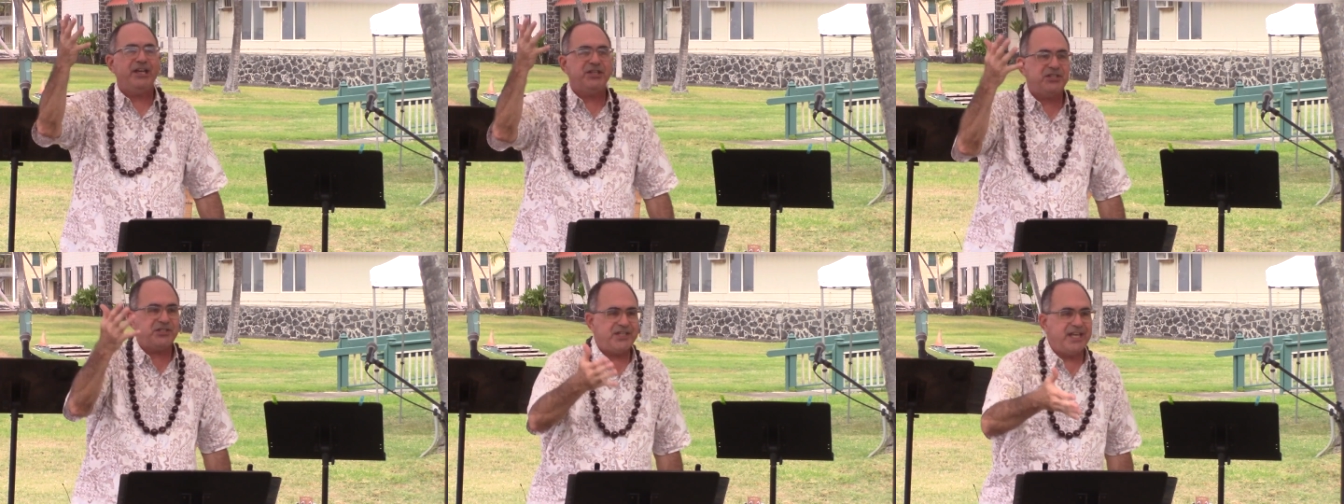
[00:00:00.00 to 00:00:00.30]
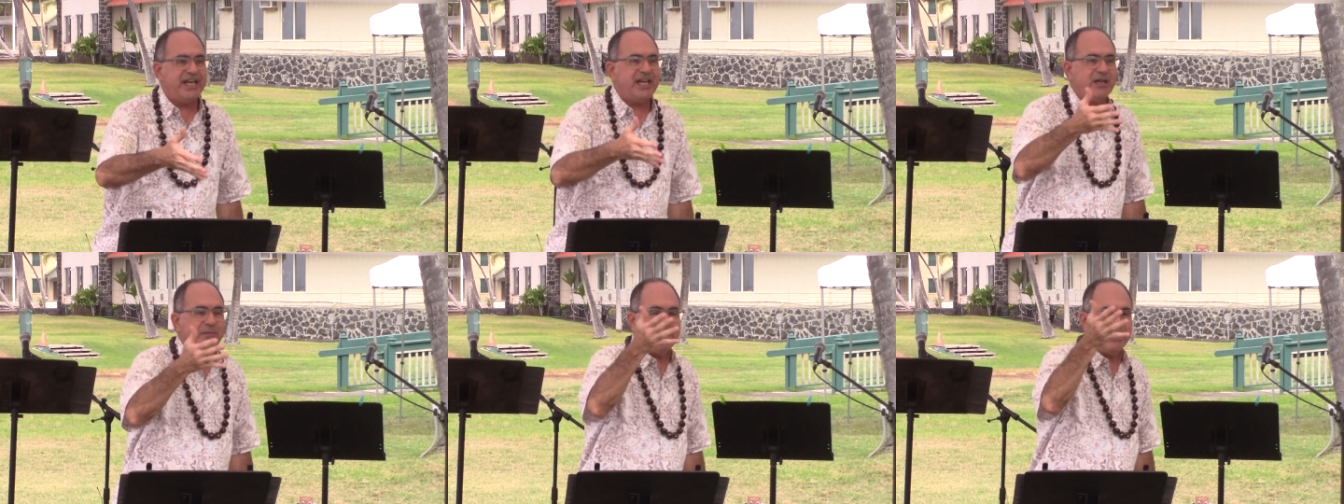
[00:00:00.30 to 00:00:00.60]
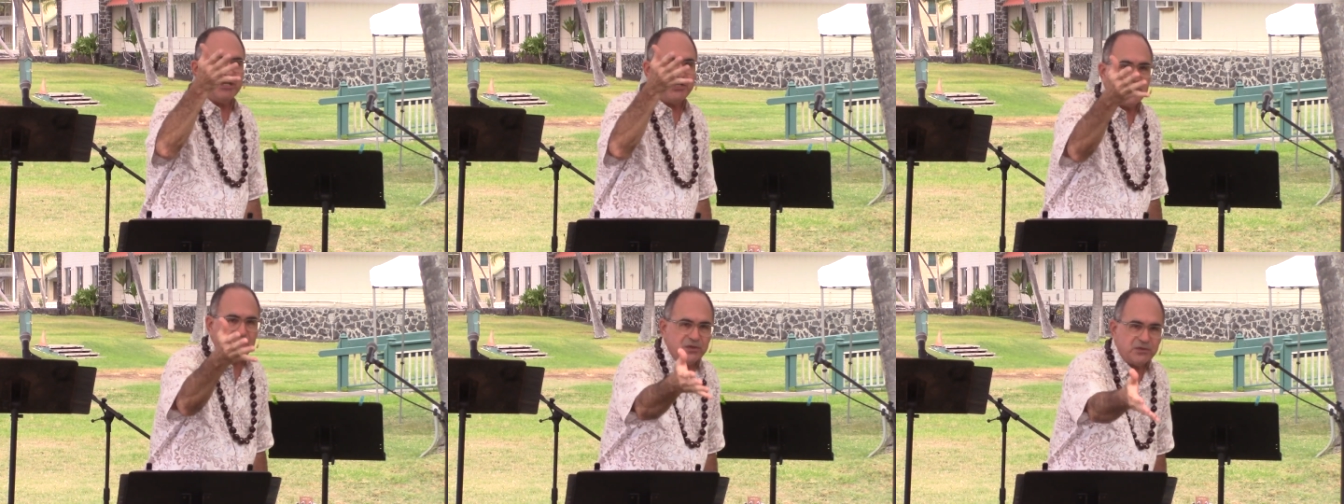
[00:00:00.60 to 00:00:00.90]
is sending
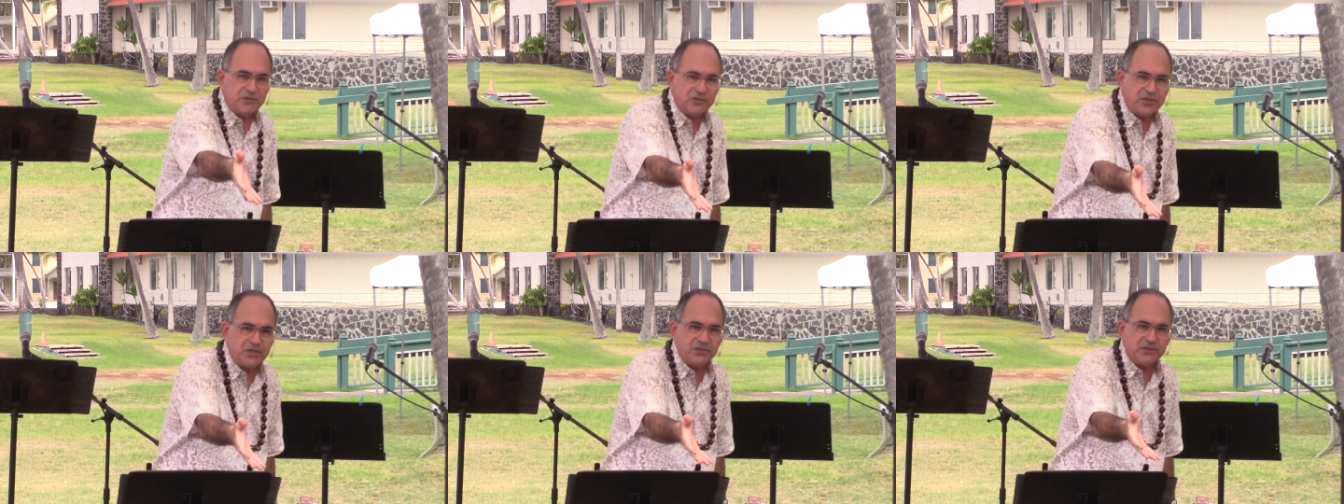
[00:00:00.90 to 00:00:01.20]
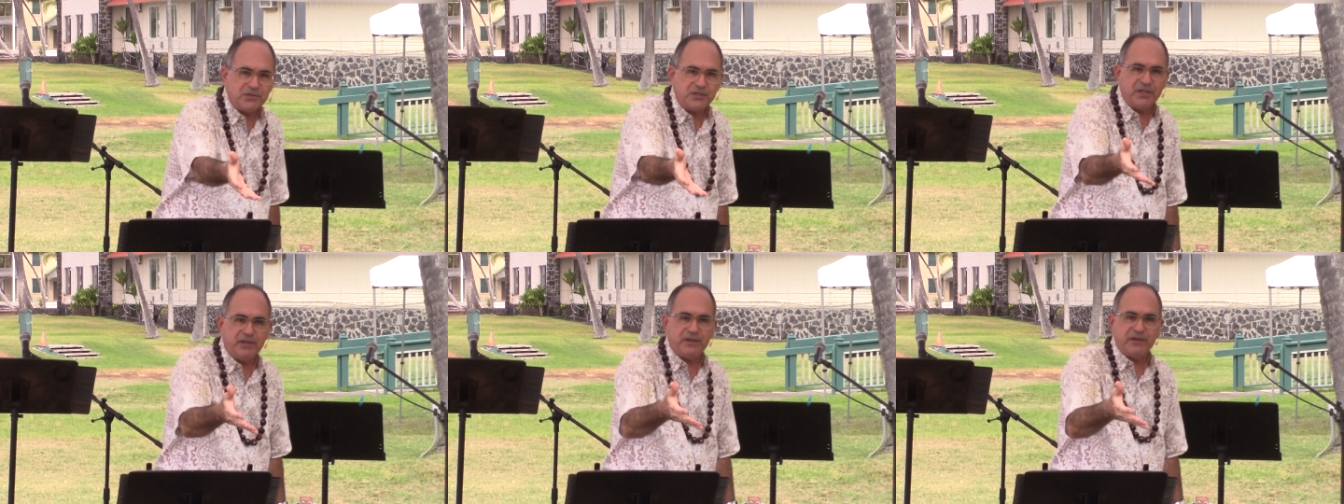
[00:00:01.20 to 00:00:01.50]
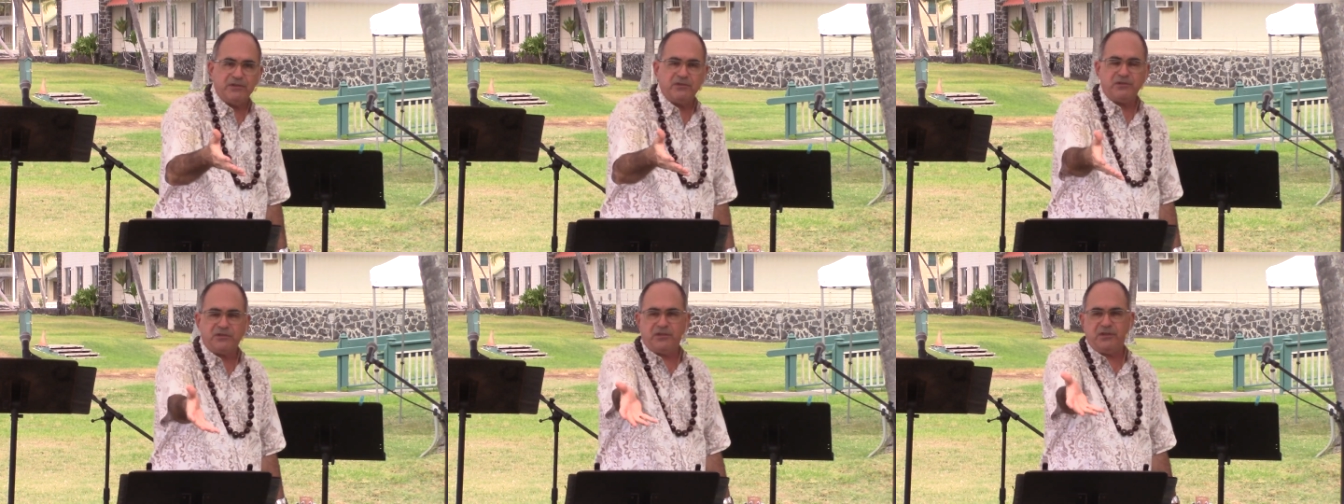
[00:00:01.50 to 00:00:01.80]
me to, to, to
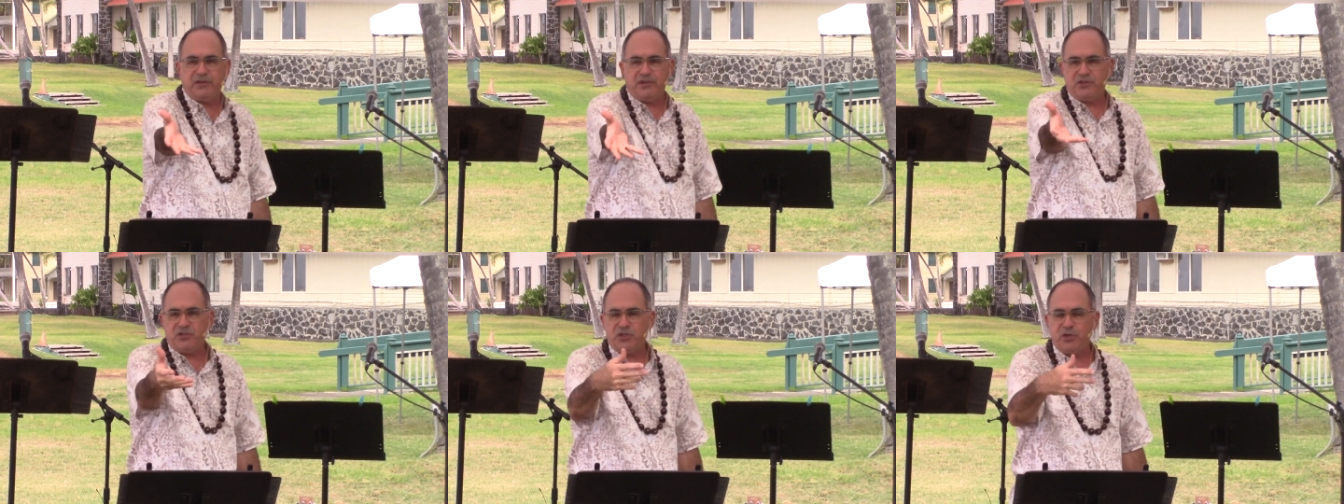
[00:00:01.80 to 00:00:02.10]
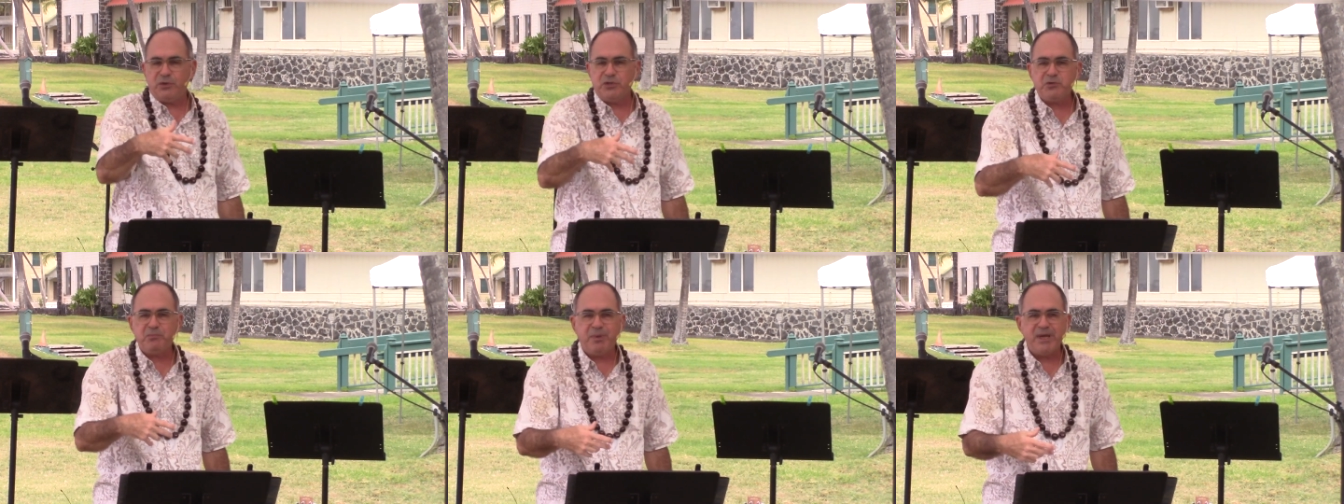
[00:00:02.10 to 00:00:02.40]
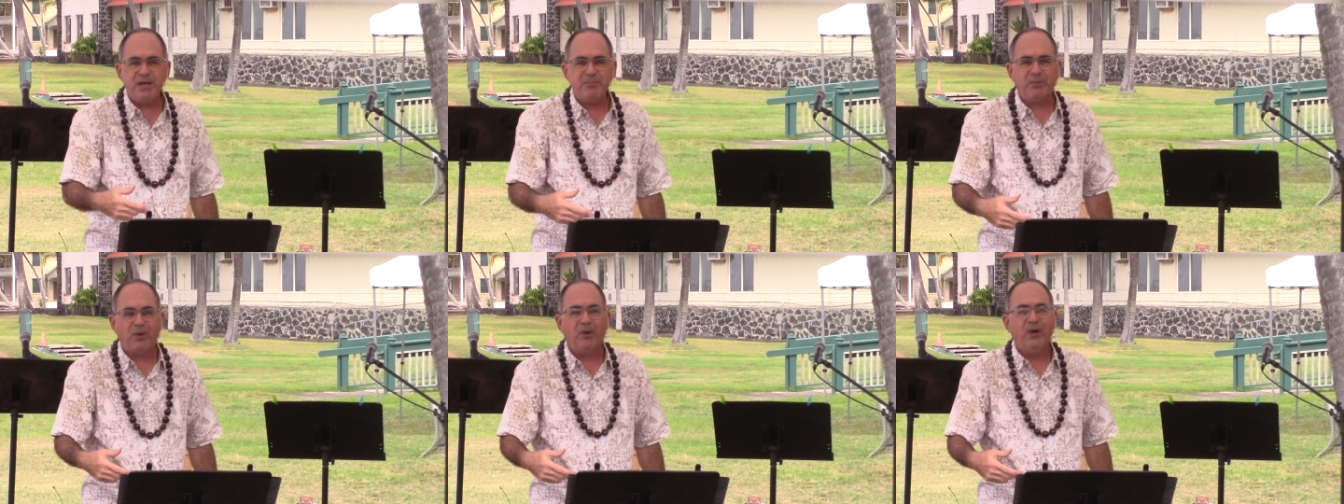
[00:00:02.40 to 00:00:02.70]
the, to the Jewish
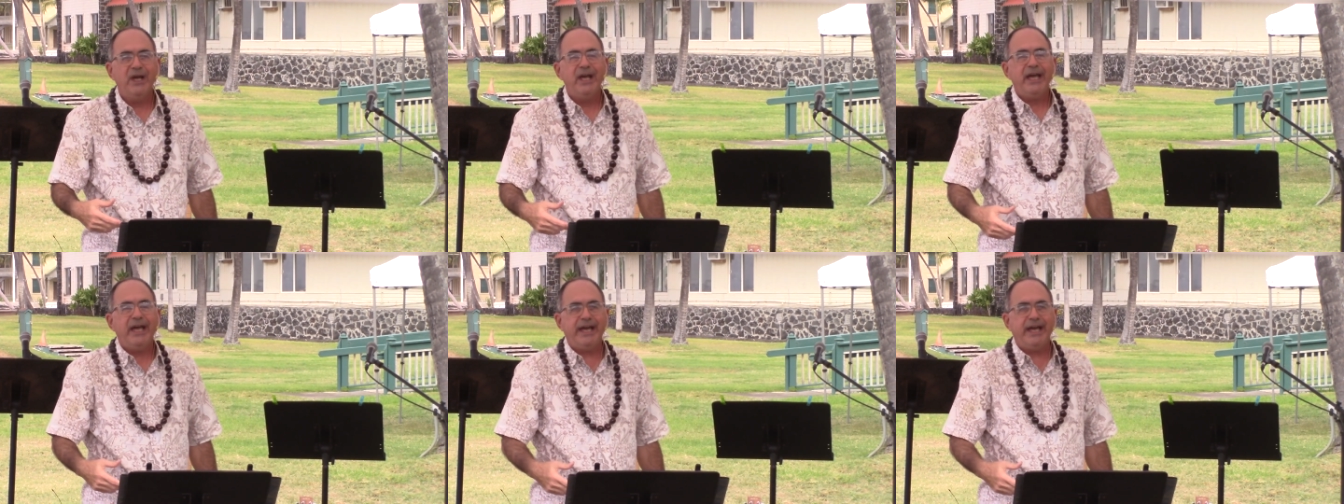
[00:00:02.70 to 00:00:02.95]
people?